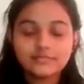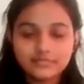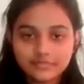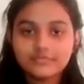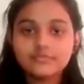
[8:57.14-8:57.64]

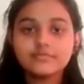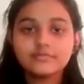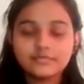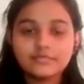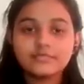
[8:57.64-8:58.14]

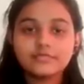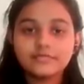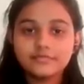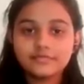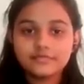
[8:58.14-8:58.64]

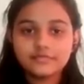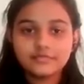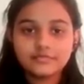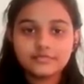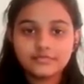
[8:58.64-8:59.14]

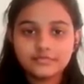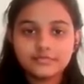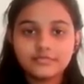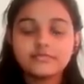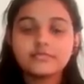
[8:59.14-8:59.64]

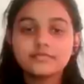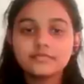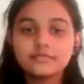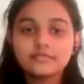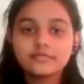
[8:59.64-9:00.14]

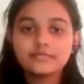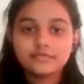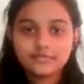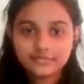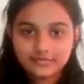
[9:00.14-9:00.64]

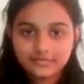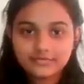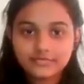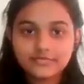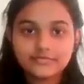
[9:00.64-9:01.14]

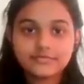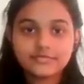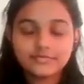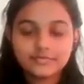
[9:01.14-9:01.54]
(silent)